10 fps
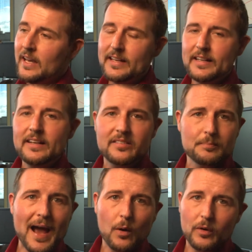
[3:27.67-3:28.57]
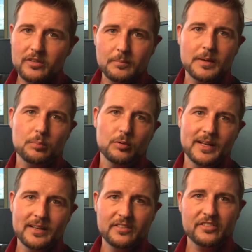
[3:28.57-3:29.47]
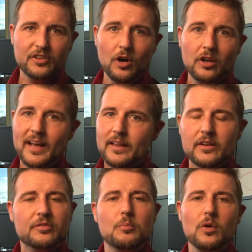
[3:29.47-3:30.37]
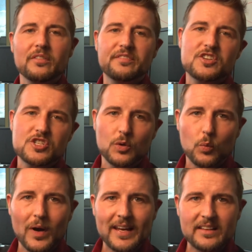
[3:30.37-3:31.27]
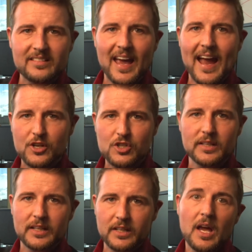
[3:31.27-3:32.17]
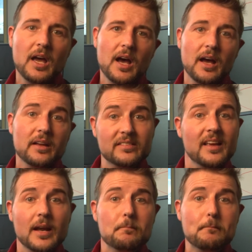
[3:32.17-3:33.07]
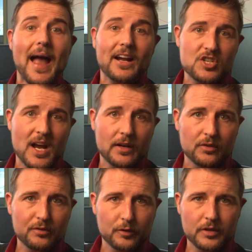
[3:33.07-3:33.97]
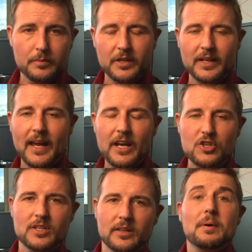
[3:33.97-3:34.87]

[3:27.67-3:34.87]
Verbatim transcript: It needs malware to be pre-installed, and there's more efficient ways to actually uh, set up back channels for communication.